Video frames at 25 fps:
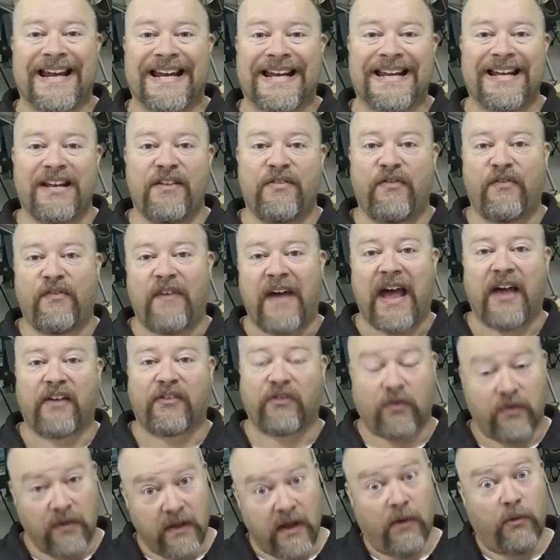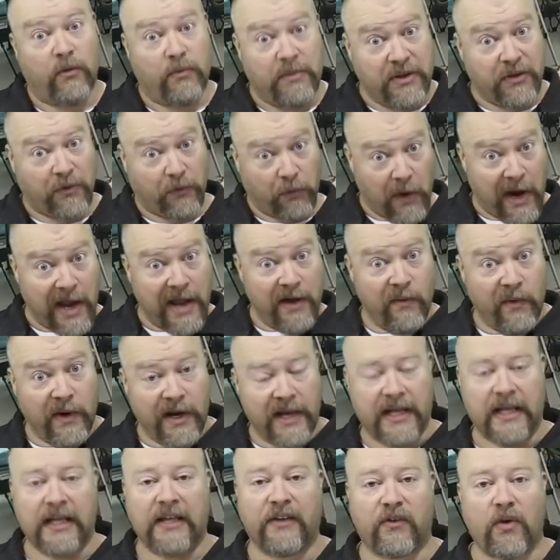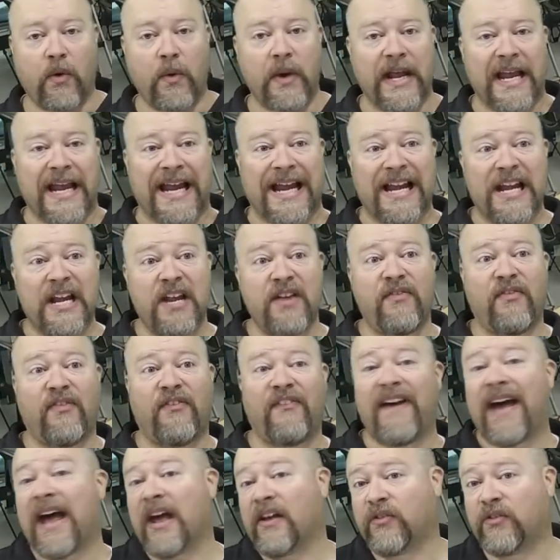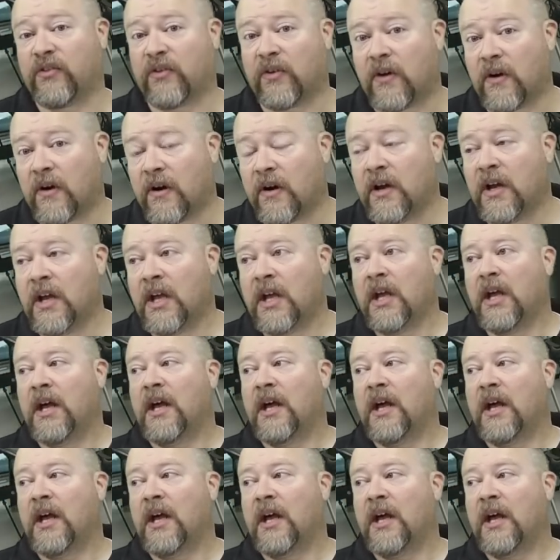any faster. That would be the right wing, is going any faster